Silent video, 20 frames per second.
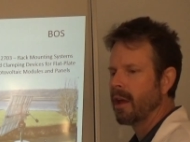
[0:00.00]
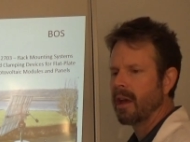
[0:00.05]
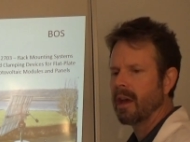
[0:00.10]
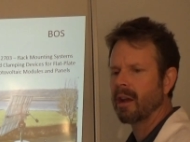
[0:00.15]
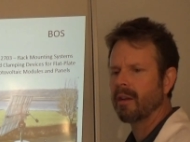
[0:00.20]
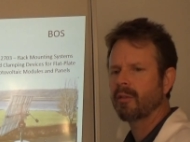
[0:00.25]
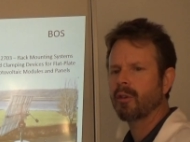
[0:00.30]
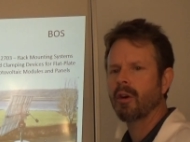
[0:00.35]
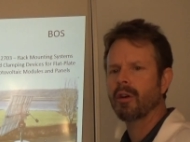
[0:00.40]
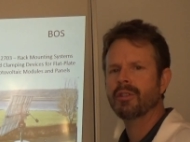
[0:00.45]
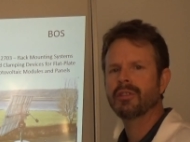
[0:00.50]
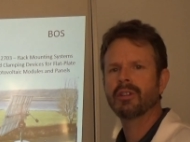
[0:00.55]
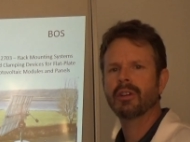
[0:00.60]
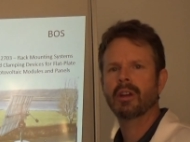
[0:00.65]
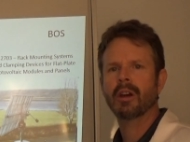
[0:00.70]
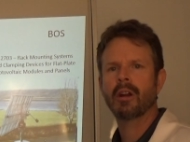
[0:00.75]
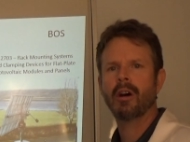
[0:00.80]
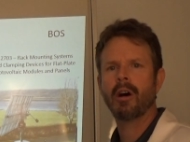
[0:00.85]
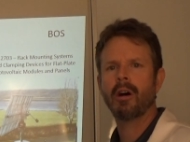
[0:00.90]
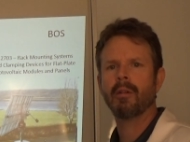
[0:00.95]
And of course you
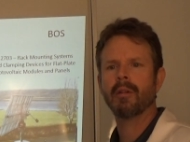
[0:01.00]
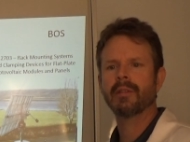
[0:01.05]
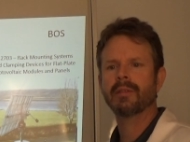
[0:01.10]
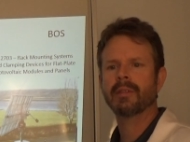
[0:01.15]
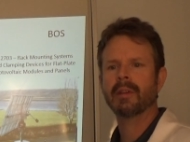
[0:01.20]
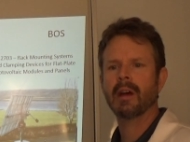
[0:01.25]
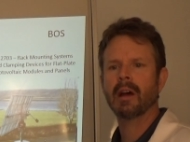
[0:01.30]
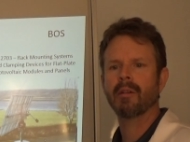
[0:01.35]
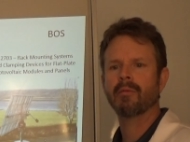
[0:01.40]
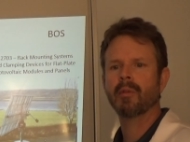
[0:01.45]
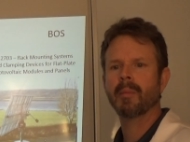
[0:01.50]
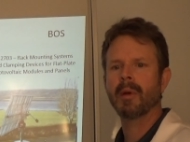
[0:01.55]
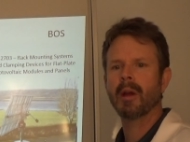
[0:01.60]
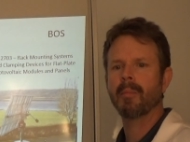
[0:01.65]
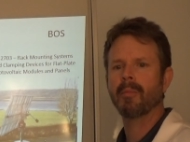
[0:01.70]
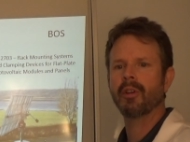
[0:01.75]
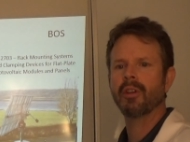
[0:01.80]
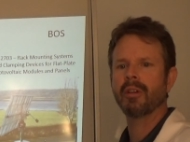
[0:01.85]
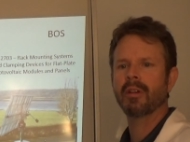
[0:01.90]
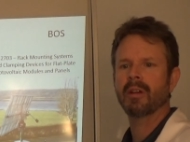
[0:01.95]
can always uh,
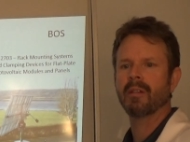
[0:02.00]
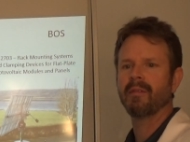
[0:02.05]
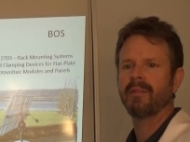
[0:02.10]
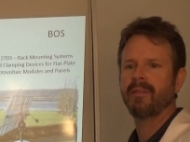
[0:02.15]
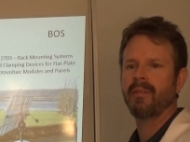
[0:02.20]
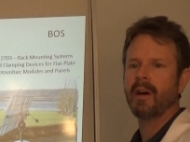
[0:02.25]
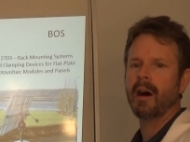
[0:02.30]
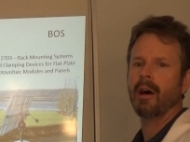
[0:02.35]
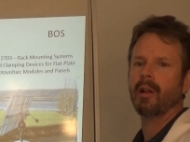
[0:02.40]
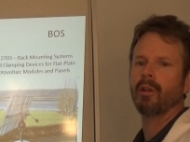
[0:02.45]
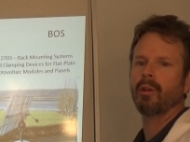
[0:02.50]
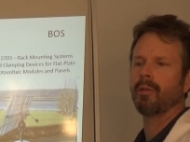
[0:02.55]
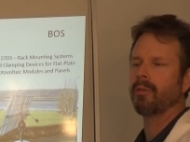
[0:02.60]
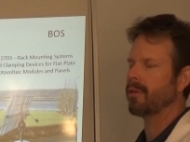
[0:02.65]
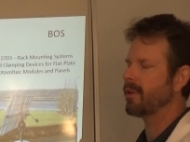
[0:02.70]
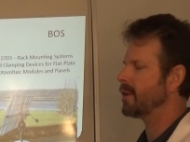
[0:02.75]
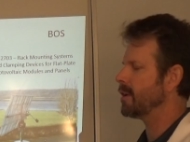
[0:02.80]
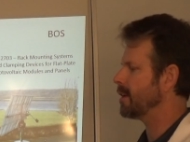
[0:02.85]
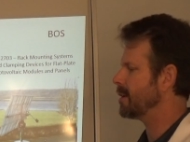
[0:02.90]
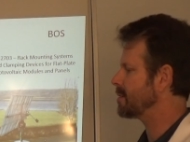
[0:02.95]
remember you can follow
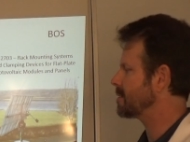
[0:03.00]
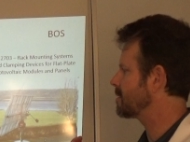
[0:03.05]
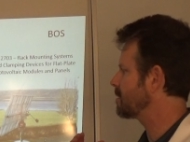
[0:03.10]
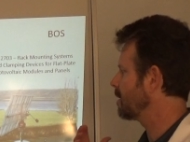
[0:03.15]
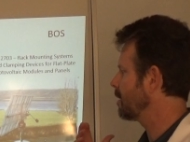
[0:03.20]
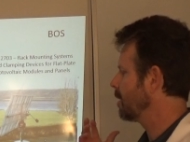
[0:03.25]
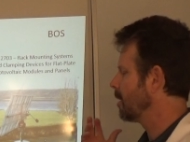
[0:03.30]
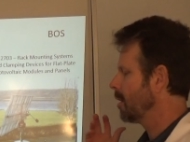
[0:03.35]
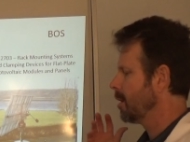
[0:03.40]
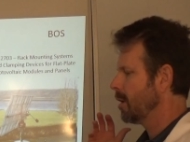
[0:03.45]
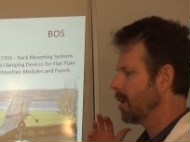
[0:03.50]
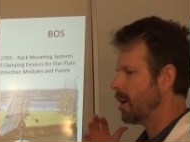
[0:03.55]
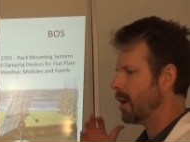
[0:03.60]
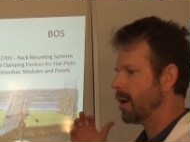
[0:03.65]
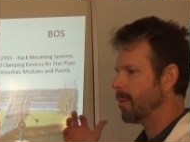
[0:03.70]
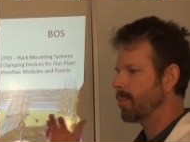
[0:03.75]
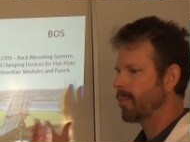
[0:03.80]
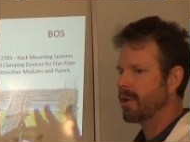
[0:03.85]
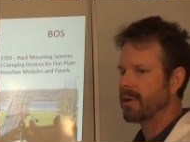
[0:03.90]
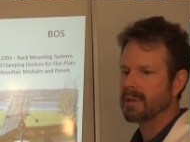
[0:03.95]
this
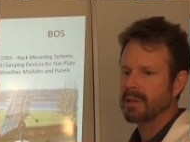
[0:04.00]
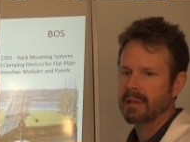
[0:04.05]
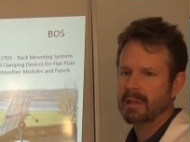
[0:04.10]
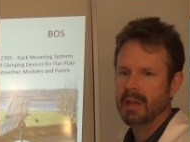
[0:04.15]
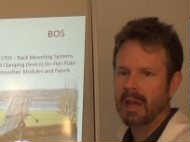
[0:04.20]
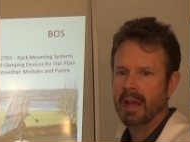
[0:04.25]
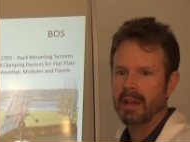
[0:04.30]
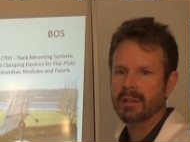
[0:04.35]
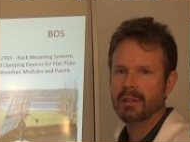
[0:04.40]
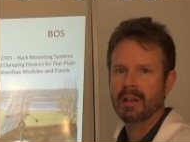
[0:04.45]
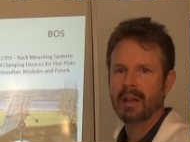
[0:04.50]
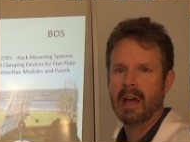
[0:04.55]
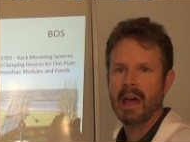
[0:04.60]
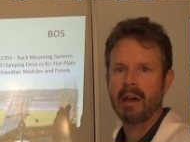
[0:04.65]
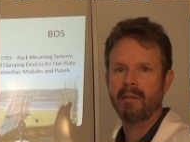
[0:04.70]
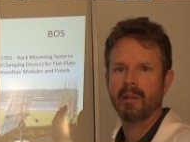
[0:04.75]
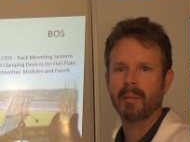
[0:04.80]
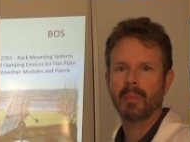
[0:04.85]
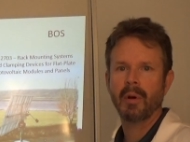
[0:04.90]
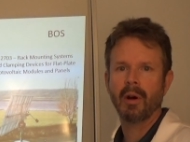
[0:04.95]
uh, presentation. I
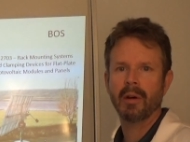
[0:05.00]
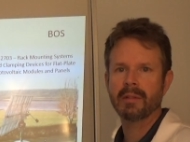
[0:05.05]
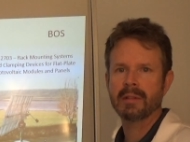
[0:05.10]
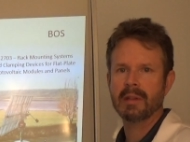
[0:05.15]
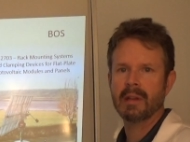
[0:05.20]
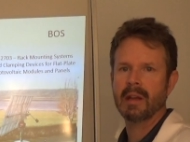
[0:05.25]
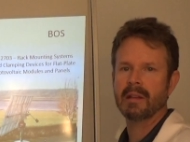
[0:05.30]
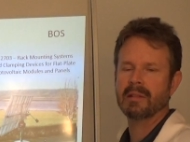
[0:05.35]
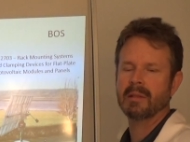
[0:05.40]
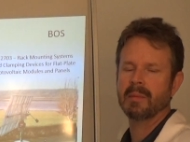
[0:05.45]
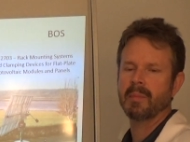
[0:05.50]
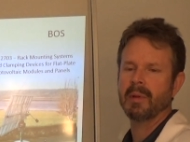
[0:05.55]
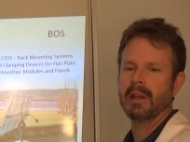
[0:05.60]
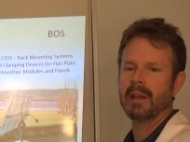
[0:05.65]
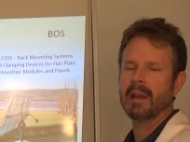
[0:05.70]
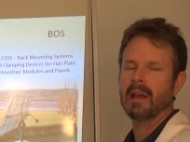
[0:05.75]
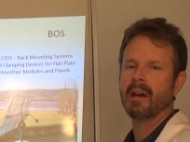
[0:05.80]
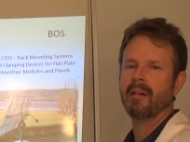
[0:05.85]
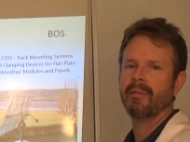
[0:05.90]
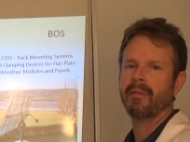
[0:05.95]
have it posted as a
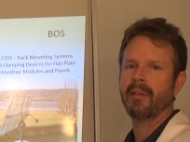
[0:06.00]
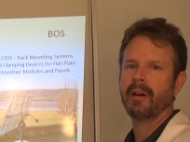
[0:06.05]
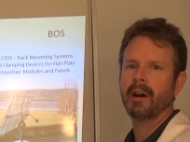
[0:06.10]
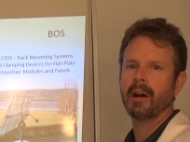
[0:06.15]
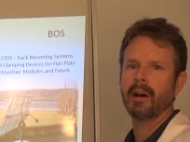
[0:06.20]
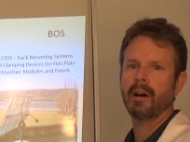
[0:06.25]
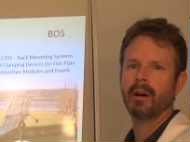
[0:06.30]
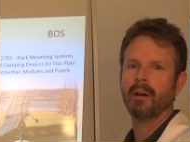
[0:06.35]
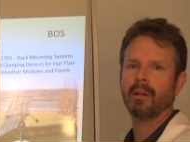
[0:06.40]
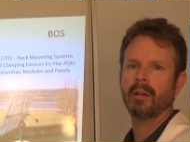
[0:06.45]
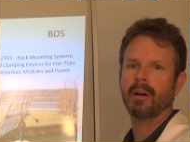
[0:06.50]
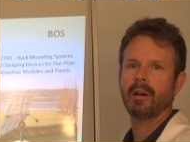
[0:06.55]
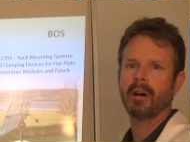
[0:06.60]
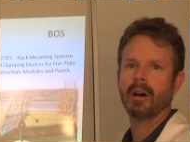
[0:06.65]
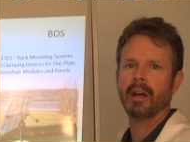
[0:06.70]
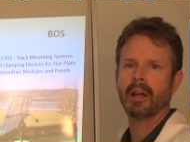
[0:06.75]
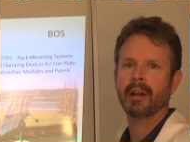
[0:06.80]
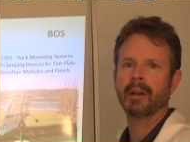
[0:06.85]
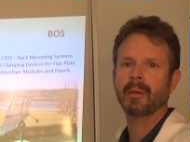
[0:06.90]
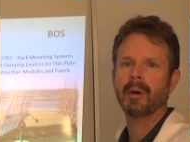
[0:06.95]
PDF file
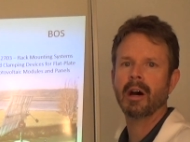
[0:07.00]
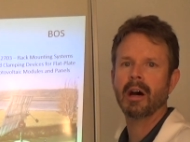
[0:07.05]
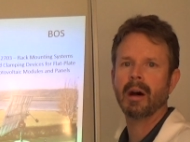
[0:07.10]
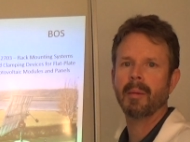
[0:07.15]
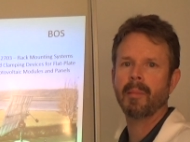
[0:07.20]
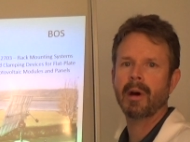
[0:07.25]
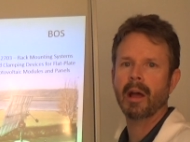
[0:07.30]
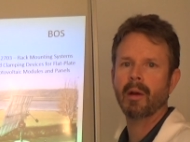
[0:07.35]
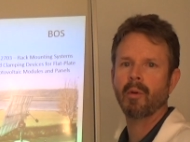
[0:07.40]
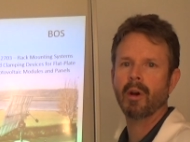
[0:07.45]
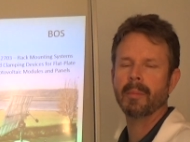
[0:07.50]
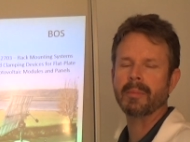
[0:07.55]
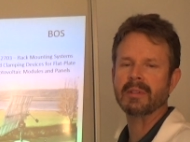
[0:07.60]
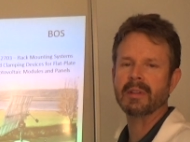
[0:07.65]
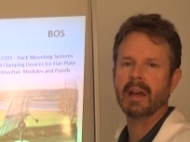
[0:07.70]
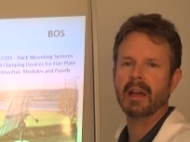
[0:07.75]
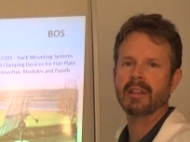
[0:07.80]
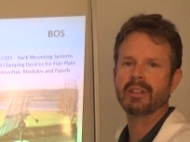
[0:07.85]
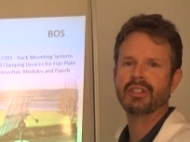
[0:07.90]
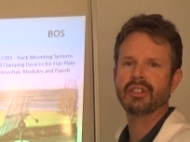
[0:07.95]
on uh, my
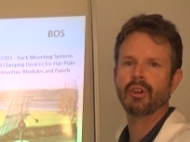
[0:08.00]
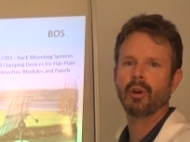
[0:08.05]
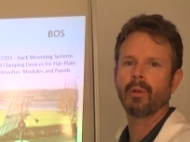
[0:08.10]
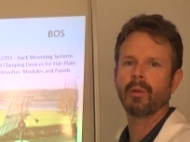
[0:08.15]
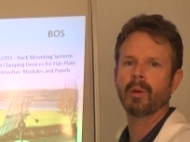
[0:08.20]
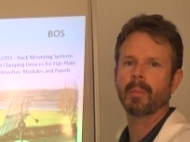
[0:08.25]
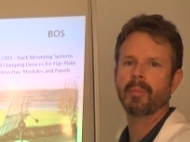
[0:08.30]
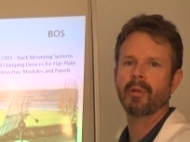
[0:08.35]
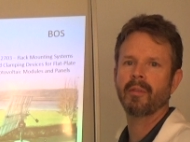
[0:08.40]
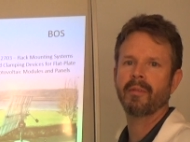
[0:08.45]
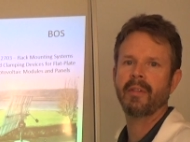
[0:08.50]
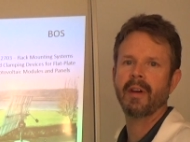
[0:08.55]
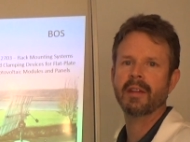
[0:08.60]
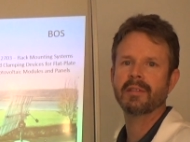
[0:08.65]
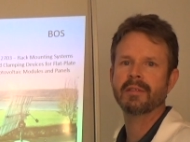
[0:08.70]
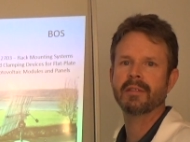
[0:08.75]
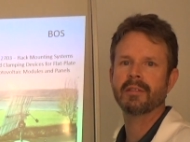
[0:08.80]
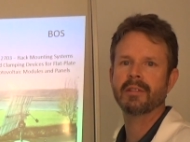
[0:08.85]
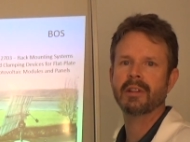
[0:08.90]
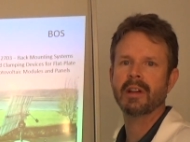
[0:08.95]
website
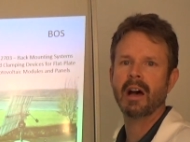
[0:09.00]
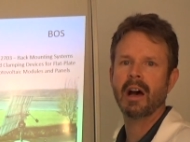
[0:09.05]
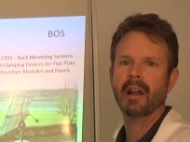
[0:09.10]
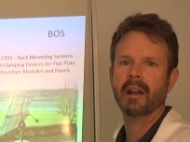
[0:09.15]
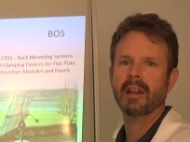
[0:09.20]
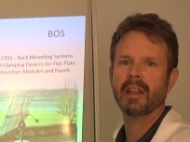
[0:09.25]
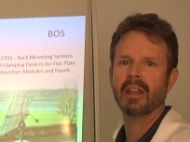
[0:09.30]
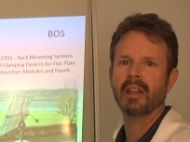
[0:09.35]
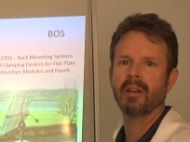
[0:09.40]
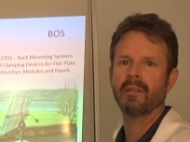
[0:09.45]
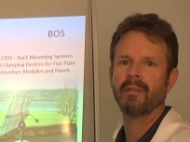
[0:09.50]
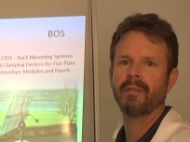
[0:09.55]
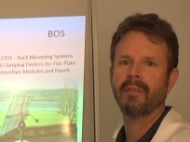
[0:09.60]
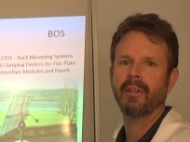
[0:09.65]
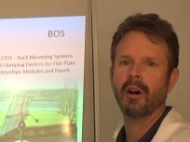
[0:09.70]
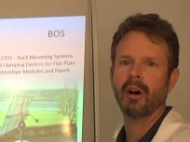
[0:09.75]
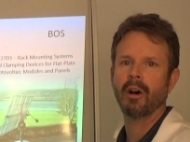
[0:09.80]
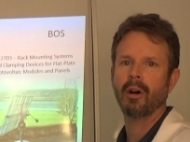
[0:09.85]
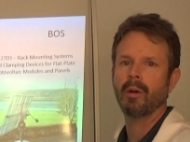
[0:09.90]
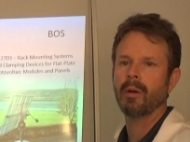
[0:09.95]

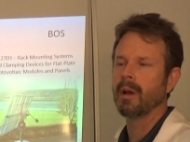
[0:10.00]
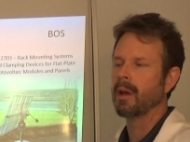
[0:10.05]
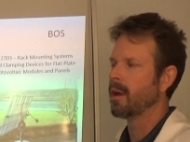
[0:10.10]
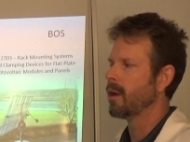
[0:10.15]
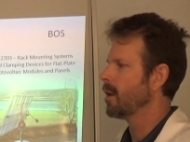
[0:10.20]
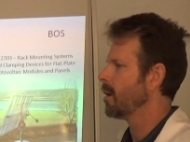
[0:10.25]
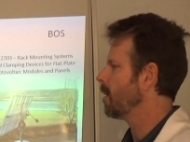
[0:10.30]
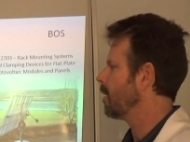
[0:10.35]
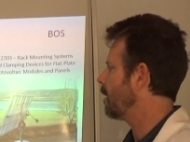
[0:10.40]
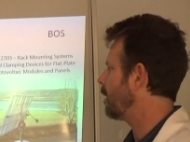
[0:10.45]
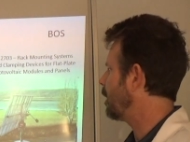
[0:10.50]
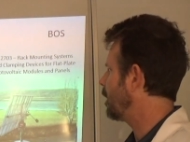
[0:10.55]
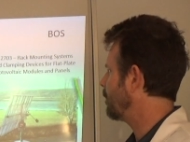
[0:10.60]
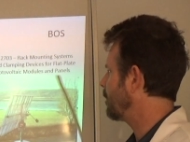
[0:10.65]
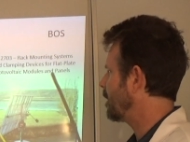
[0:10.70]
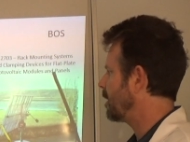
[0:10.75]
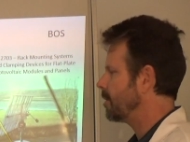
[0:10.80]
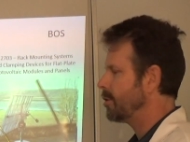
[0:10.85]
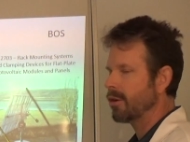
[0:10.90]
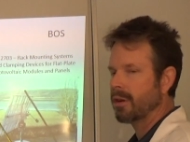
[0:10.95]
solarprofessor.info
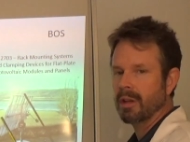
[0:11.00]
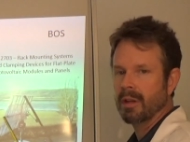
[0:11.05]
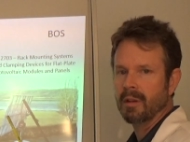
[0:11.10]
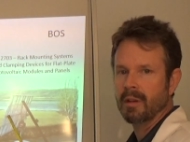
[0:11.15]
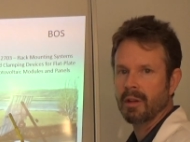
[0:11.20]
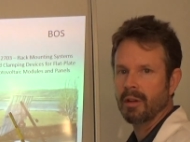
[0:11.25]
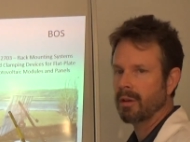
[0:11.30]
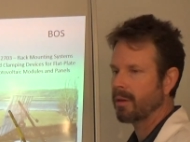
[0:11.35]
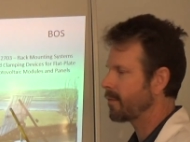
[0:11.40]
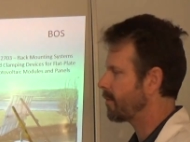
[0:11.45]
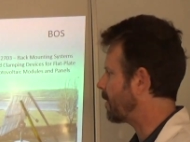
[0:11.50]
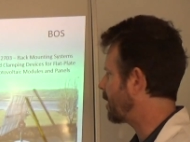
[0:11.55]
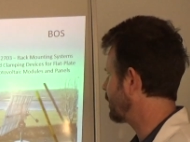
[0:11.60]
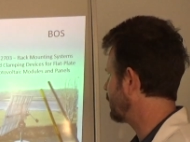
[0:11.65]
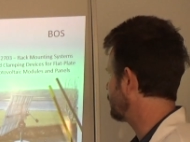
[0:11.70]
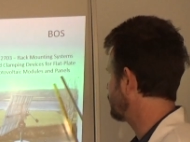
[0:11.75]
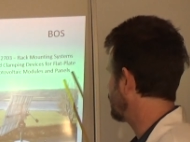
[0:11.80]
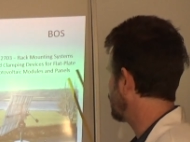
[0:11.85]
um, and you can, you can find it